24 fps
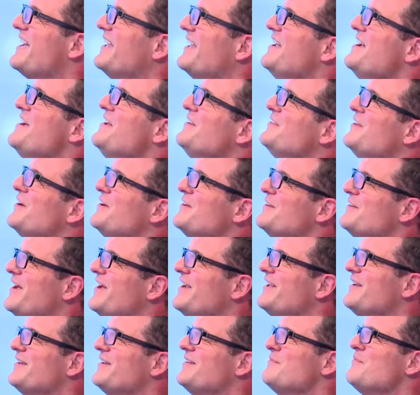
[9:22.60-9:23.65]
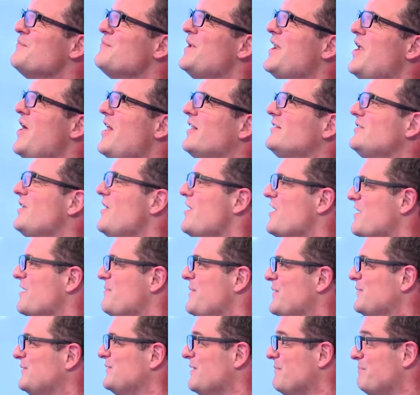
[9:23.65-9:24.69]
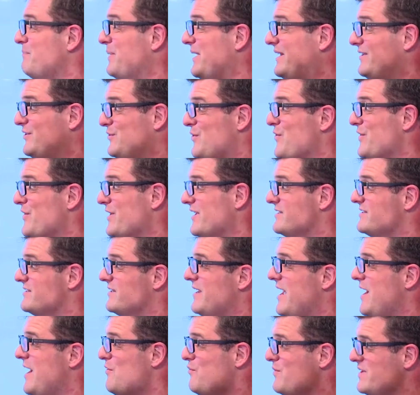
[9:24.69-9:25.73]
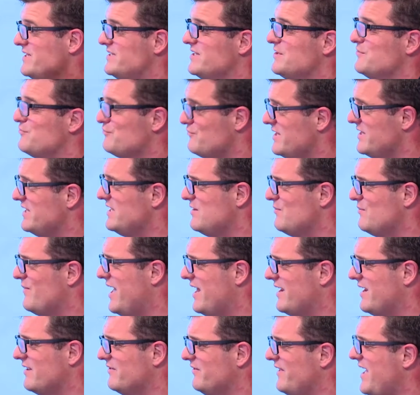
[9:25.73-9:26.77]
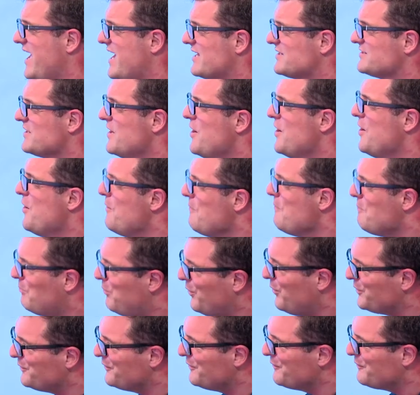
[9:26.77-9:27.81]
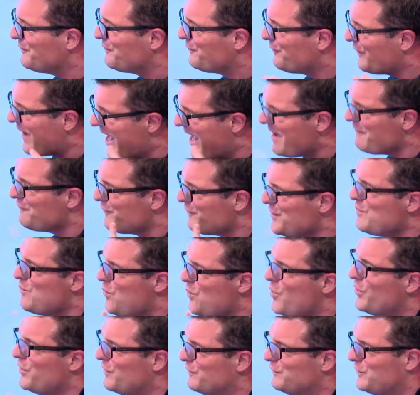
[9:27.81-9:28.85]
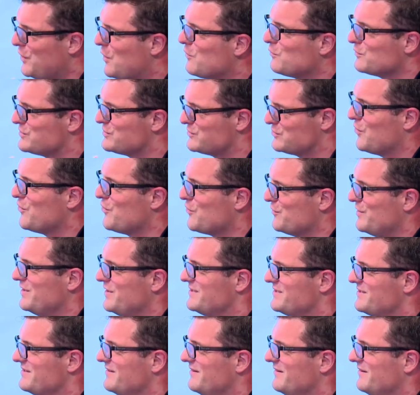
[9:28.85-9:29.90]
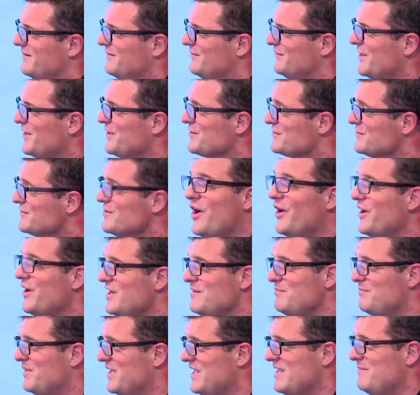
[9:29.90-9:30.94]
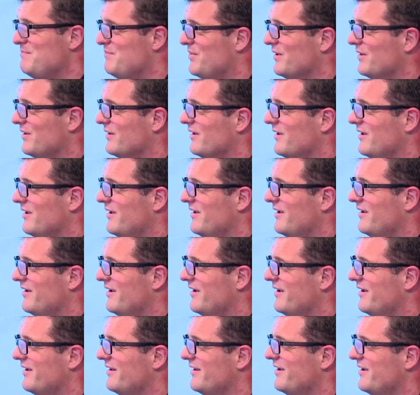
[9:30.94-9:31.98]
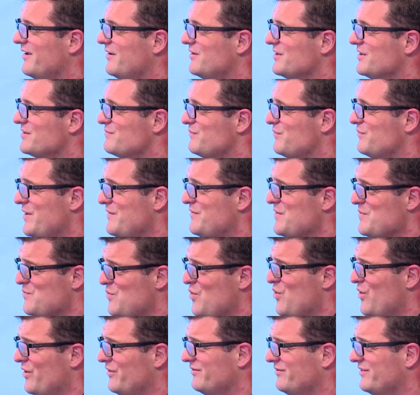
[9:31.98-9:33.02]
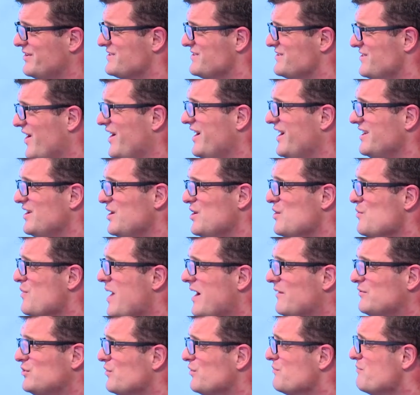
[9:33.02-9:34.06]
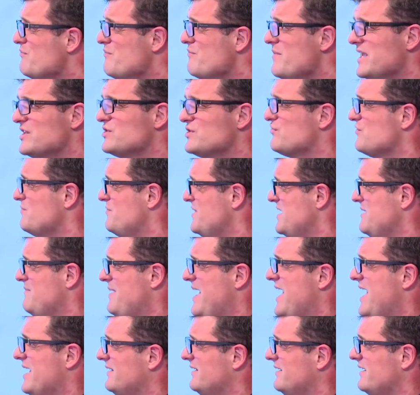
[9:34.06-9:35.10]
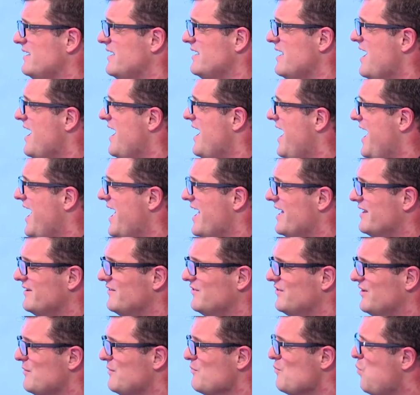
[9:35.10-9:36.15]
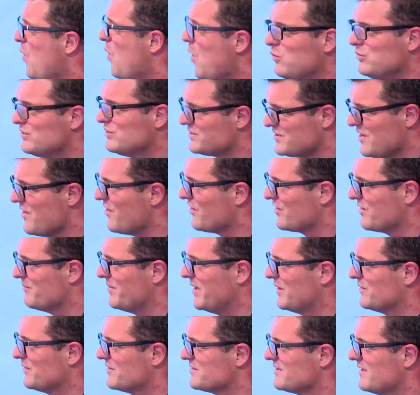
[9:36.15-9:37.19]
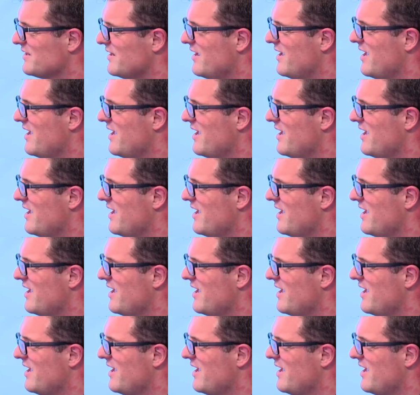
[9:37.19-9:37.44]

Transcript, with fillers: that like we'll all talk about the bitcoins and how we did really well on that, but for every one of those stories, there's nine people uh, there's, for every one, there's nine who have done miserably badly and won't talk about it.